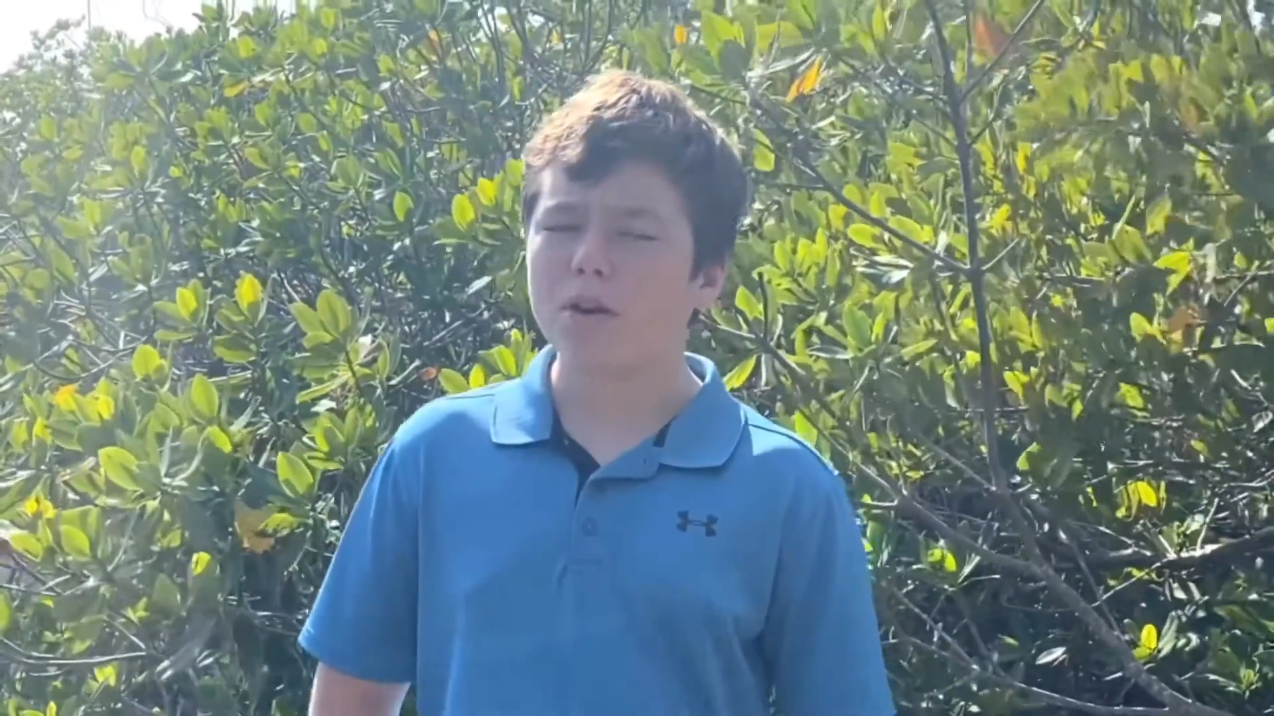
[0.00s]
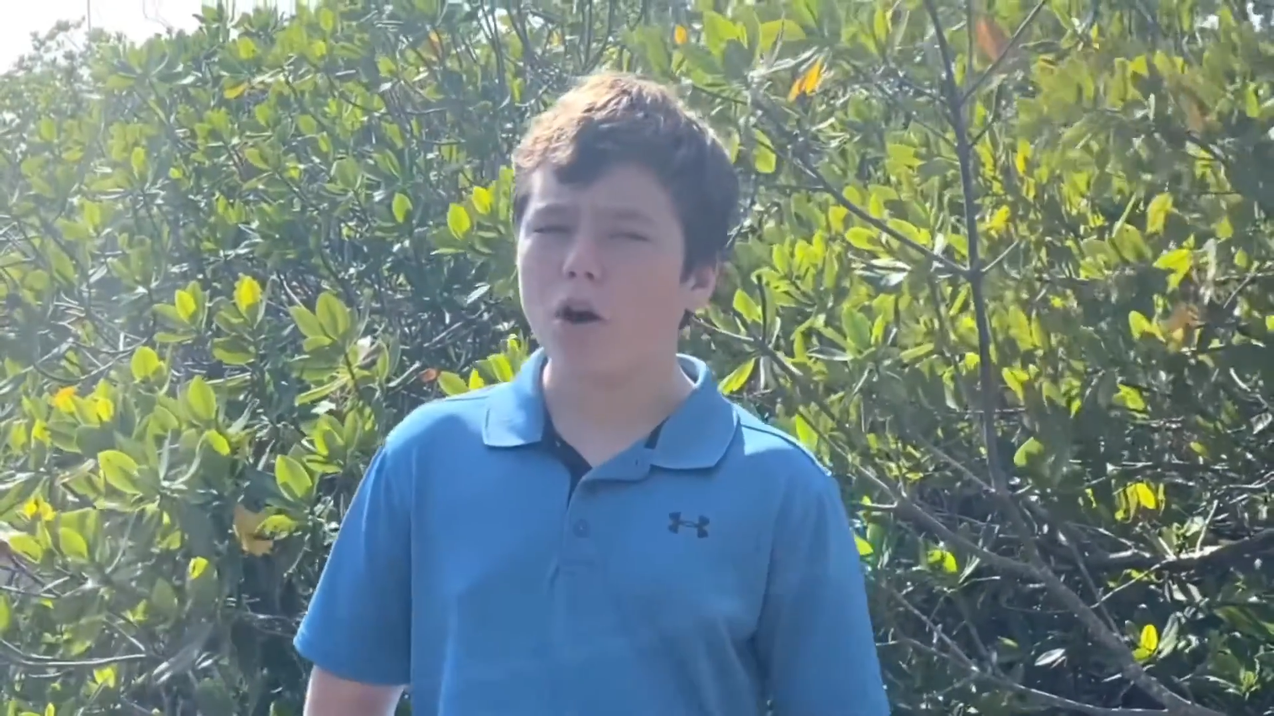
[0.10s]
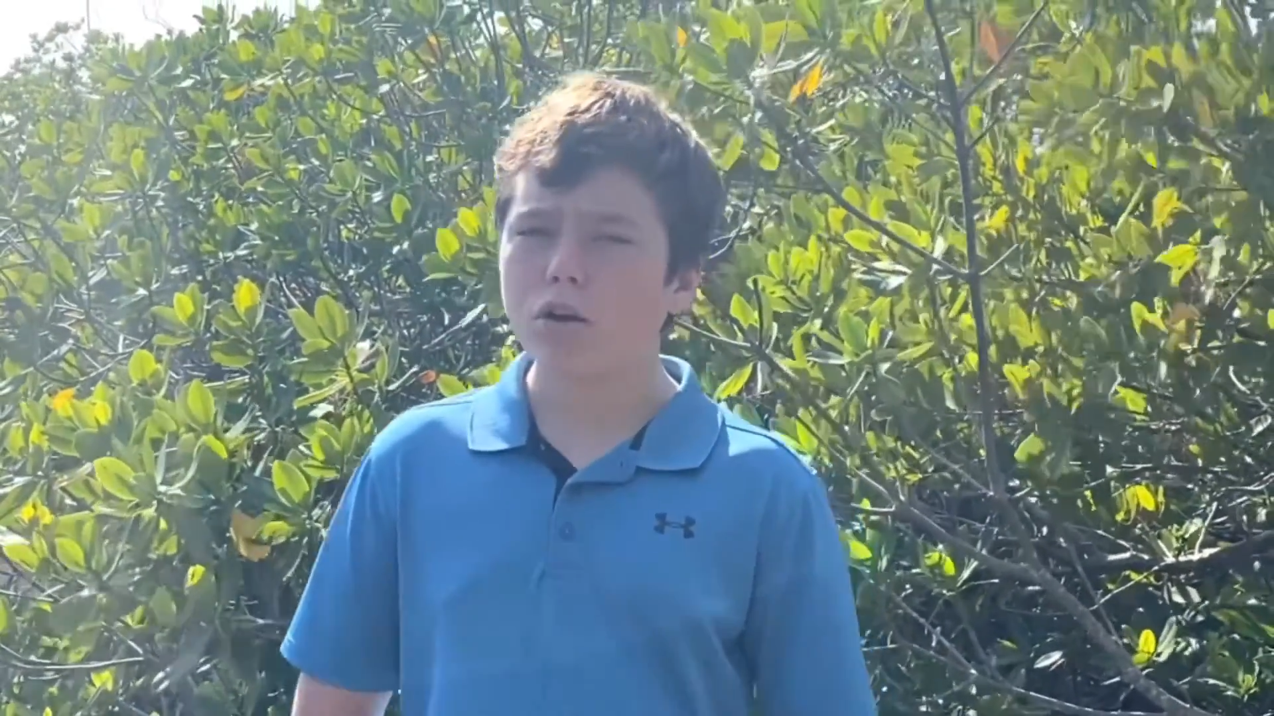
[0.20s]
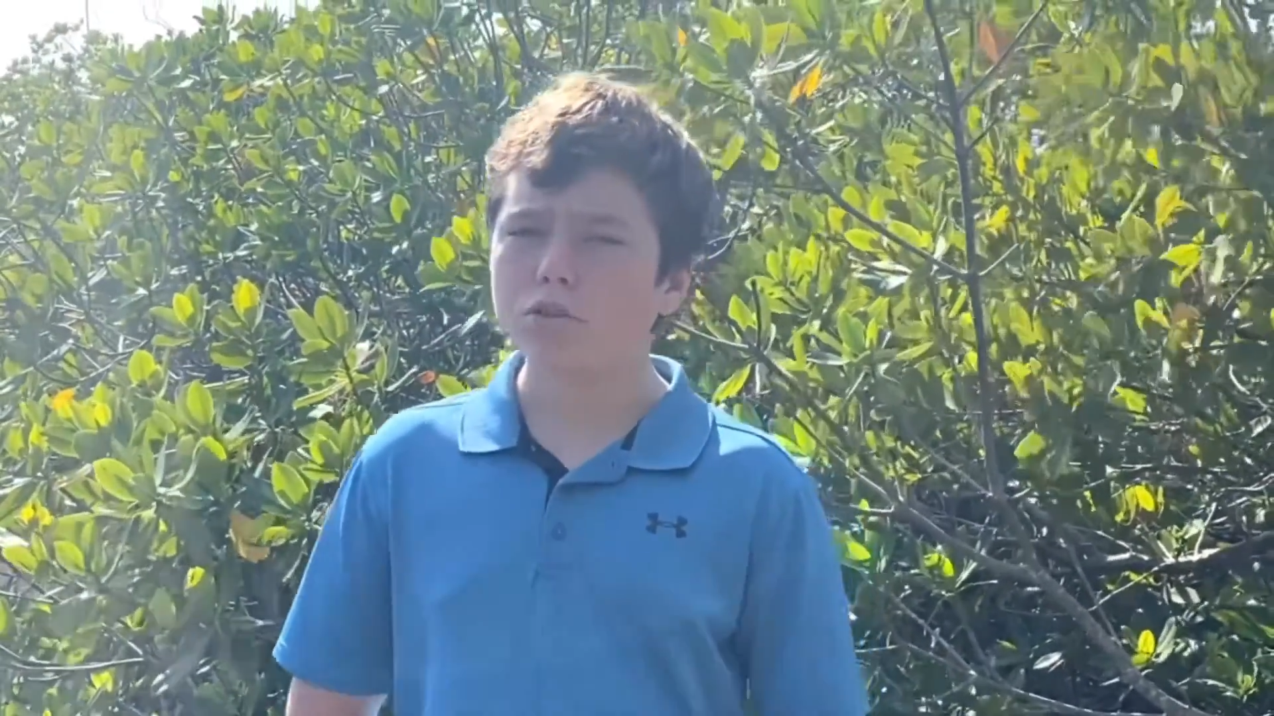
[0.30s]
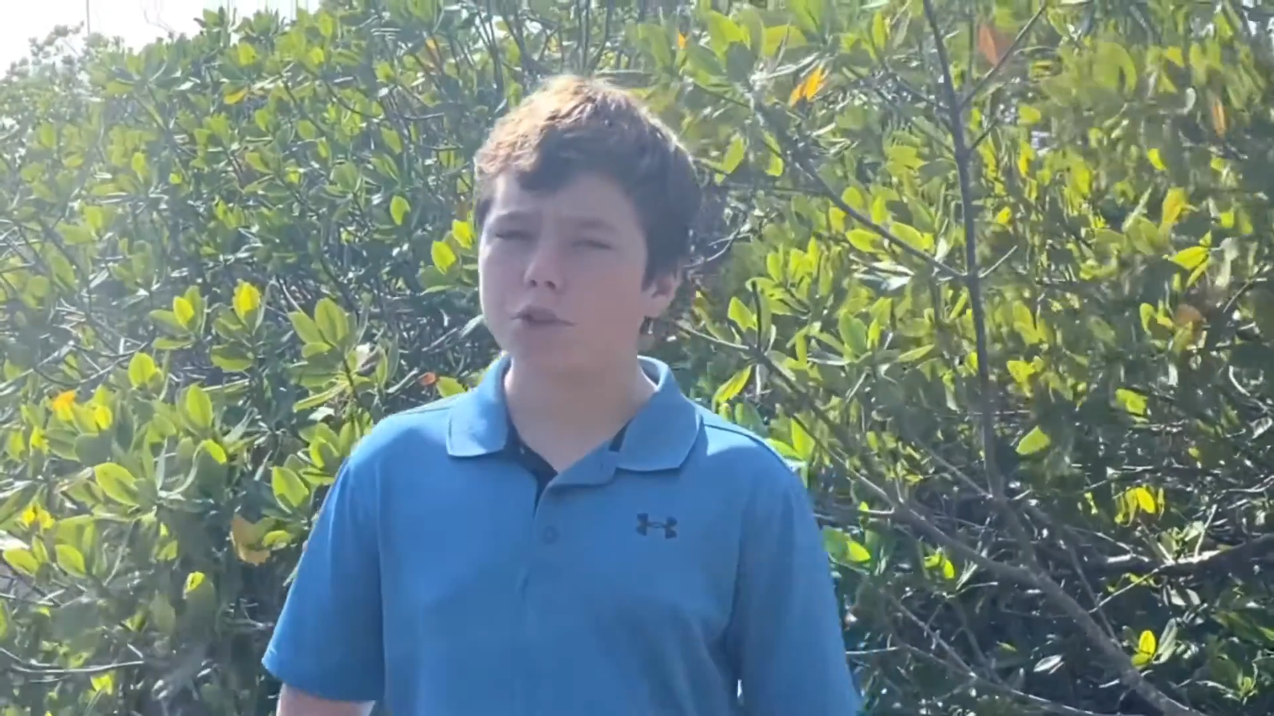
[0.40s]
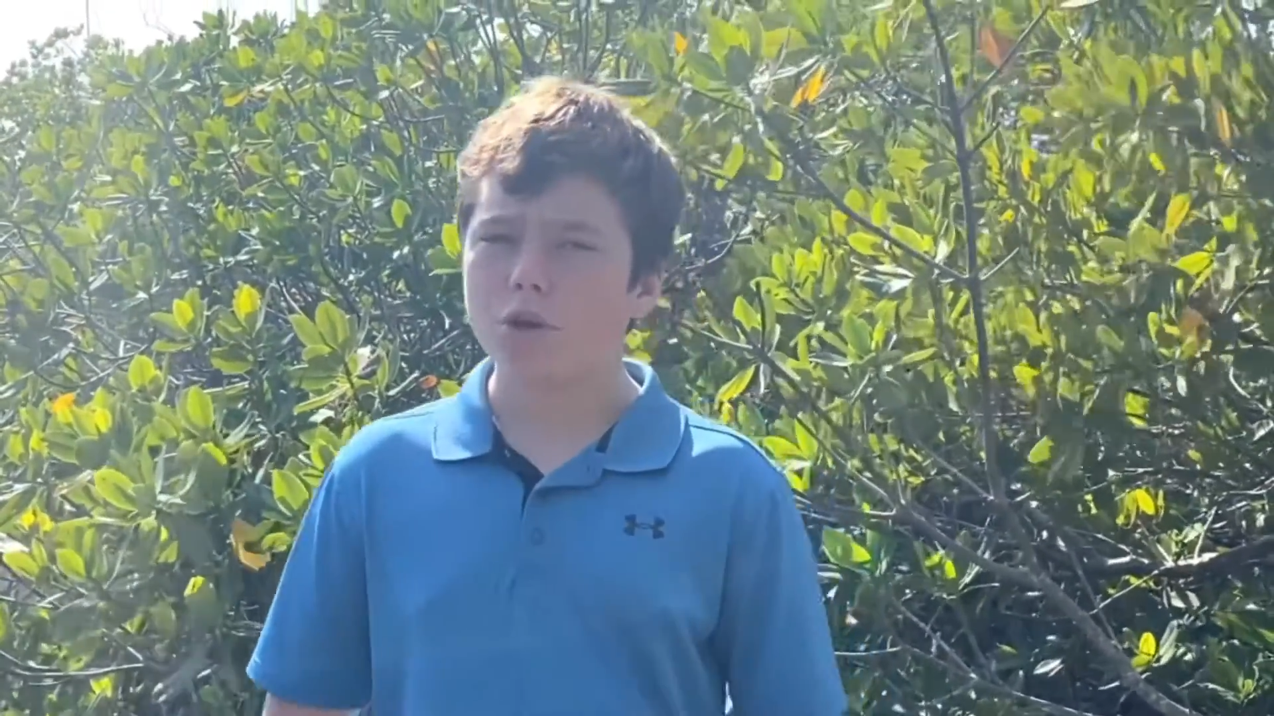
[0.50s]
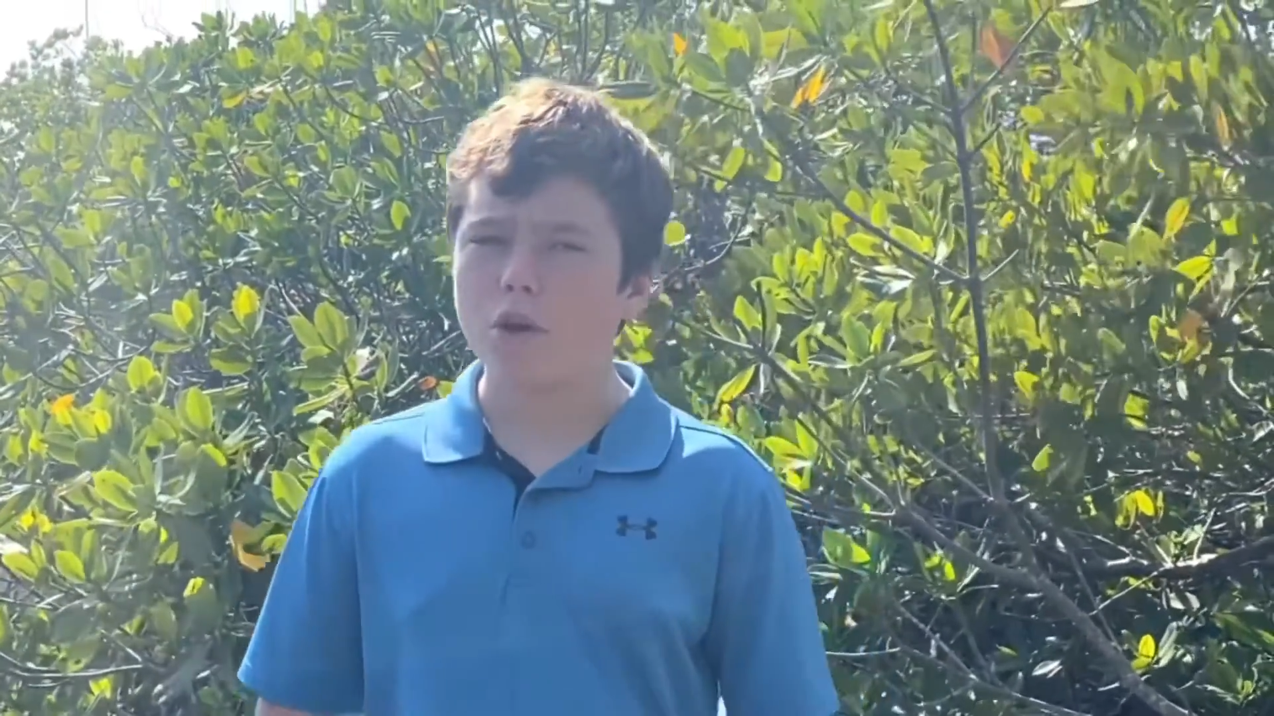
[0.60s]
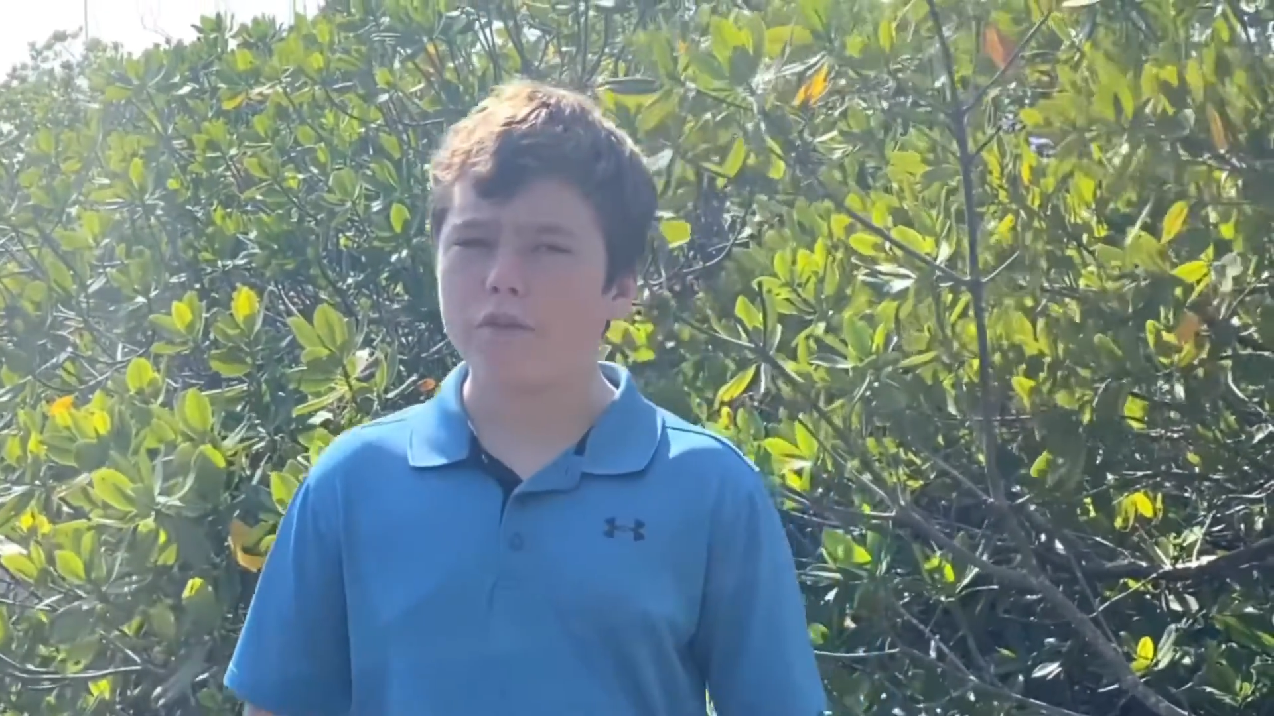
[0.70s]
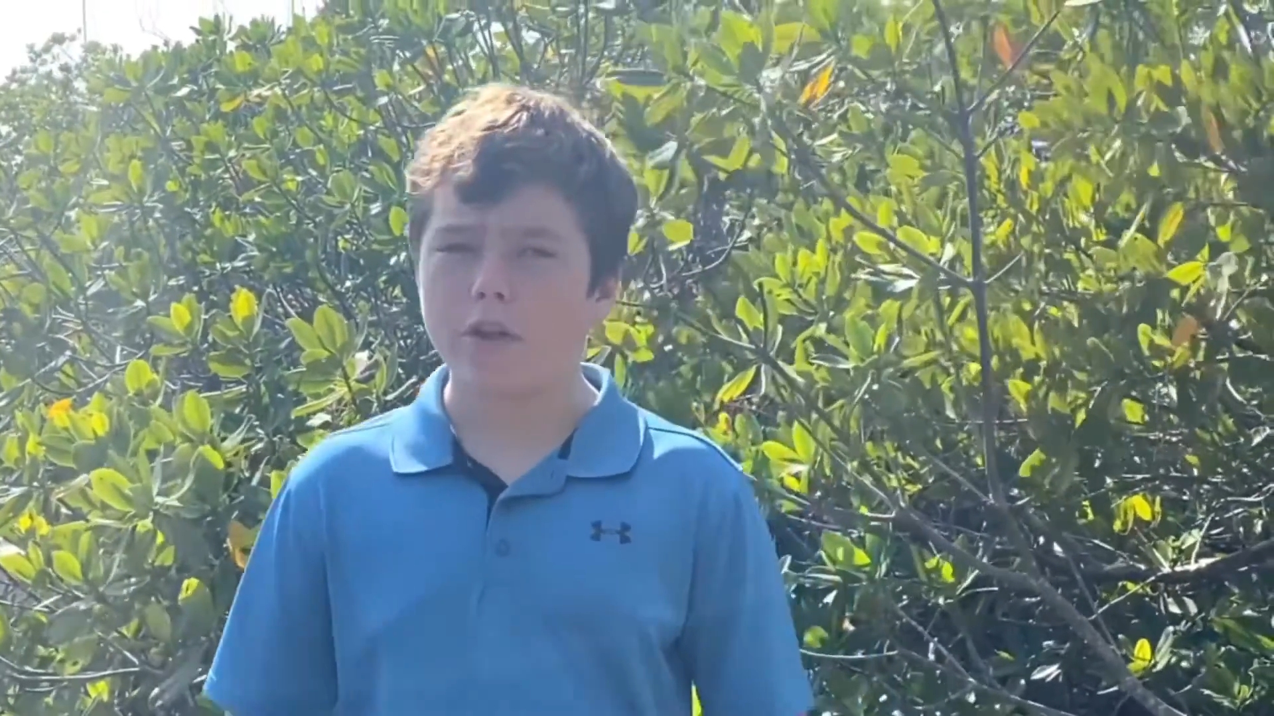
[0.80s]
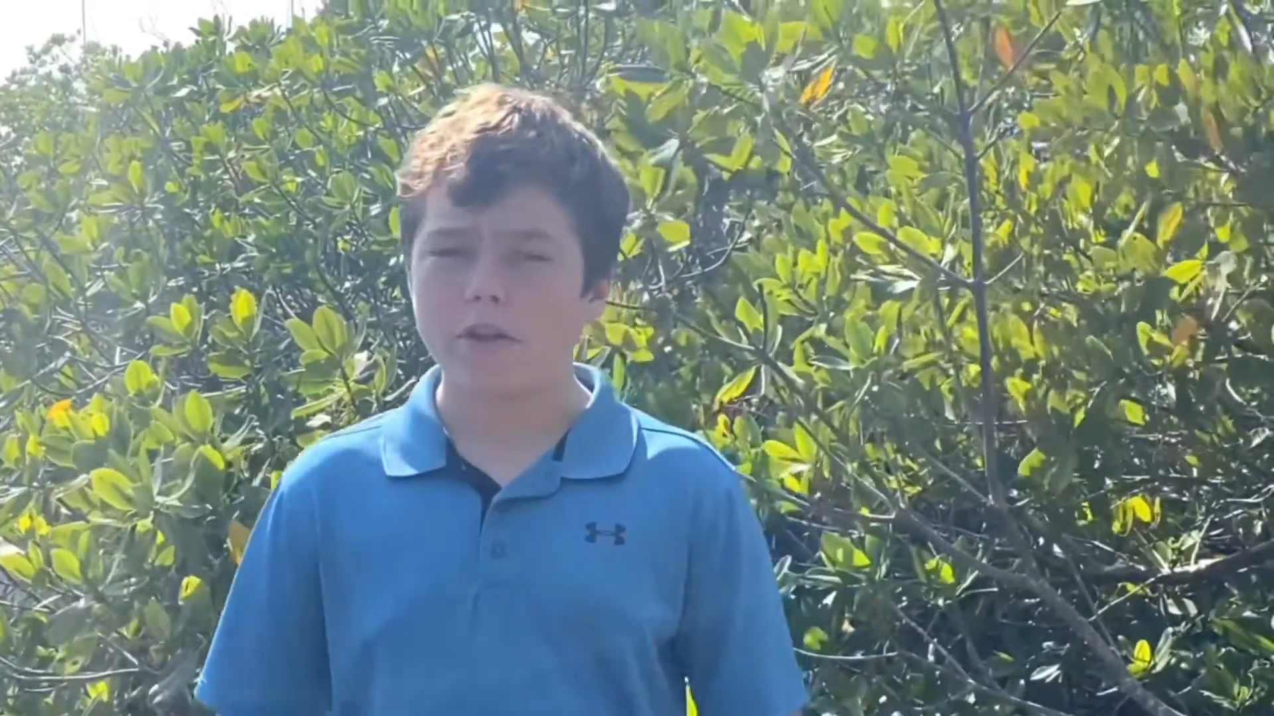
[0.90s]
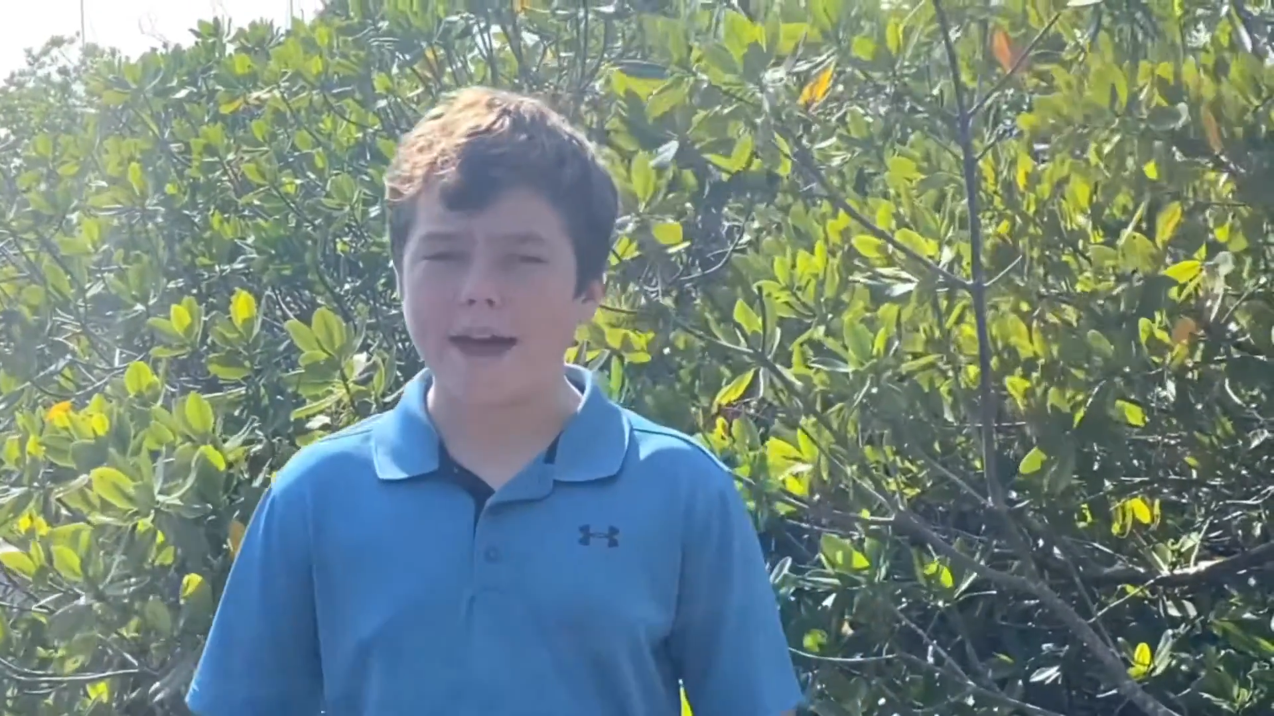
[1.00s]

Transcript: altered over the